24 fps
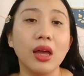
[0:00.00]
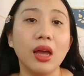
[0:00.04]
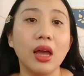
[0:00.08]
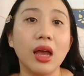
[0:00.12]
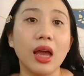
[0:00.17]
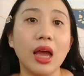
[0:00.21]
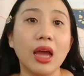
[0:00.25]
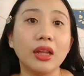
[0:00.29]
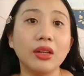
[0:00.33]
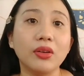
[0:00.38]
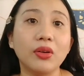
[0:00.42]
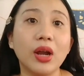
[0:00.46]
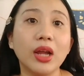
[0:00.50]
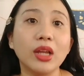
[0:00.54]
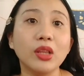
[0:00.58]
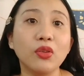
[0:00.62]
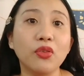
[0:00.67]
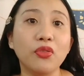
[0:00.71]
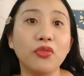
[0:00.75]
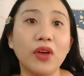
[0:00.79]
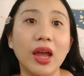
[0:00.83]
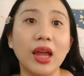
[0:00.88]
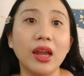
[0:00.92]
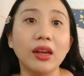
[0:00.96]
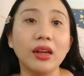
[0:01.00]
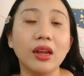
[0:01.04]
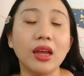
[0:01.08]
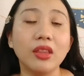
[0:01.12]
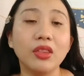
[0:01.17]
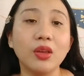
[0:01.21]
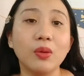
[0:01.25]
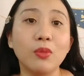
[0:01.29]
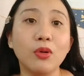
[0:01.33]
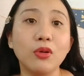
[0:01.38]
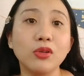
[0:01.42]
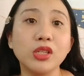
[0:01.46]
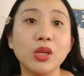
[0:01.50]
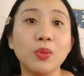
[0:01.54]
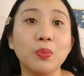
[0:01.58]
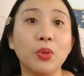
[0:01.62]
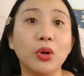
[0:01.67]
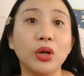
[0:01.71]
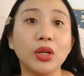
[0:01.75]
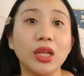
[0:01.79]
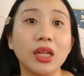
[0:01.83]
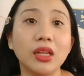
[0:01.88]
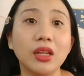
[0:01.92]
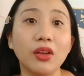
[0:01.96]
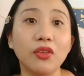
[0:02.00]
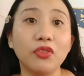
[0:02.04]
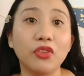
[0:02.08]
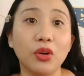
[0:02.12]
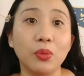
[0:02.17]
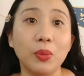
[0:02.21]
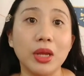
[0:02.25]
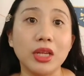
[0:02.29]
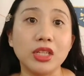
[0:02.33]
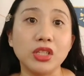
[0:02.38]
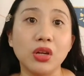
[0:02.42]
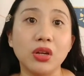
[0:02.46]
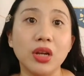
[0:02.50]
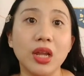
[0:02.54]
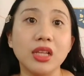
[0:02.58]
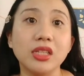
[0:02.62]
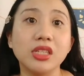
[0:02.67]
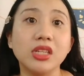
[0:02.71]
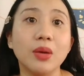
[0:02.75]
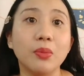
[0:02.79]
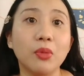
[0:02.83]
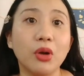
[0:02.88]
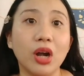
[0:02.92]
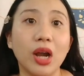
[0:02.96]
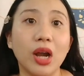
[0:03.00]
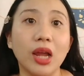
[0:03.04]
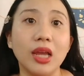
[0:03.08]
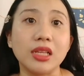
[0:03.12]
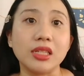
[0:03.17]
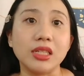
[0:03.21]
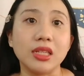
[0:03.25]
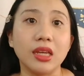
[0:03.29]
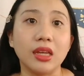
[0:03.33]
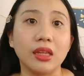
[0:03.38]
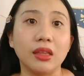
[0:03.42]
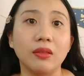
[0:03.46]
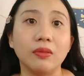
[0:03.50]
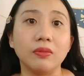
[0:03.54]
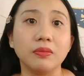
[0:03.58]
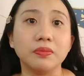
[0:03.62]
I try to find the most important information and summarize it.